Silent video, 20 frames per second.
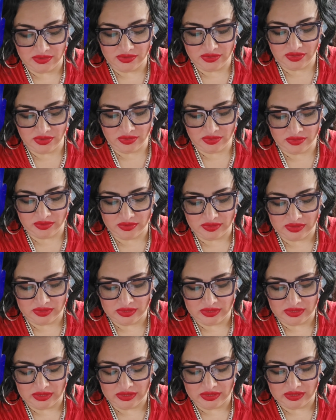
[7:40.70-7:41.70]
So,
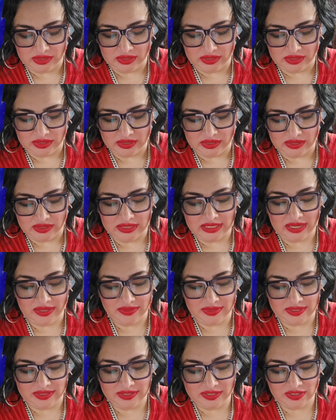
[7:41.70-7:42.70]

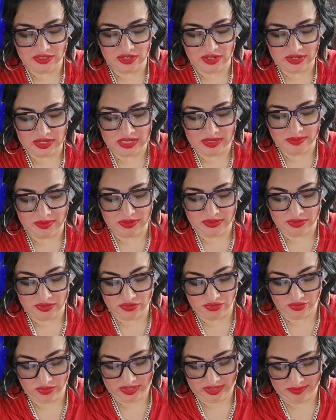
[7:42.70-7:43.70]
now this is talking about
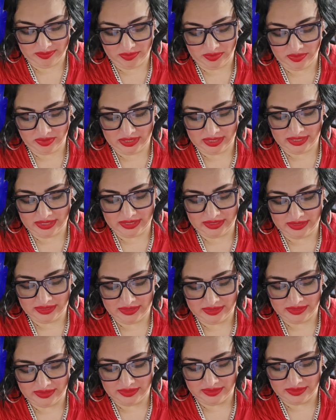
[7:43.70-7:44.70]
the dream, okay?